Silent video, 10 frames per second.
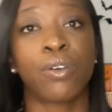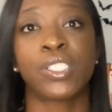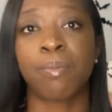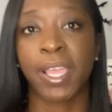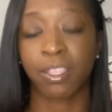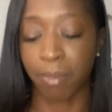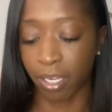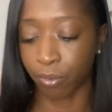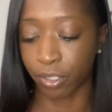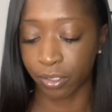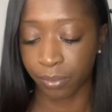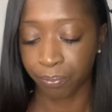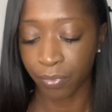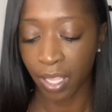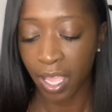into Bath & Body Works.
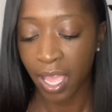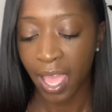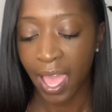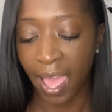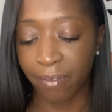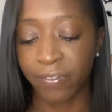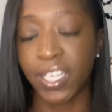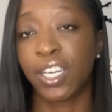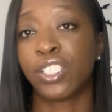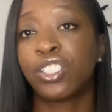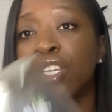I finished